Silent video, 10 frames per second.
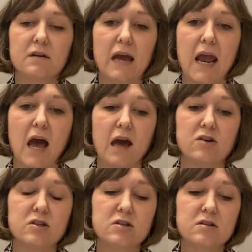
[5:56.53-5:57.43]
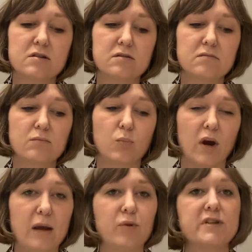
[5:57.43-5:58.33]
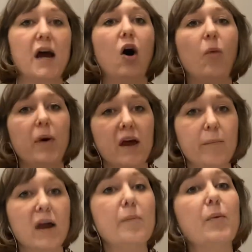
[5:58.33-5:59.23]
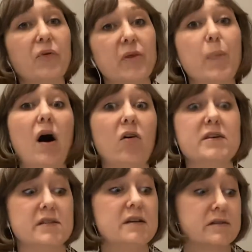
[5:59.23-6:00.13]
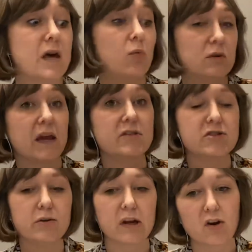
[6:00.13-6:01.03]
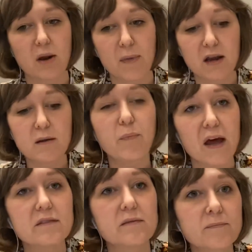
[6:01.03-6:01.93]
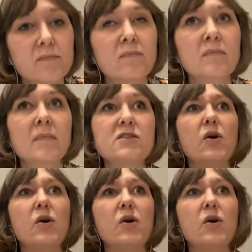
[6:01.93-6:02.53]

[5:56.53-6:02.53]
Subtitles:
and were able to help him come up with the policies that we'll get to here in a minute. But so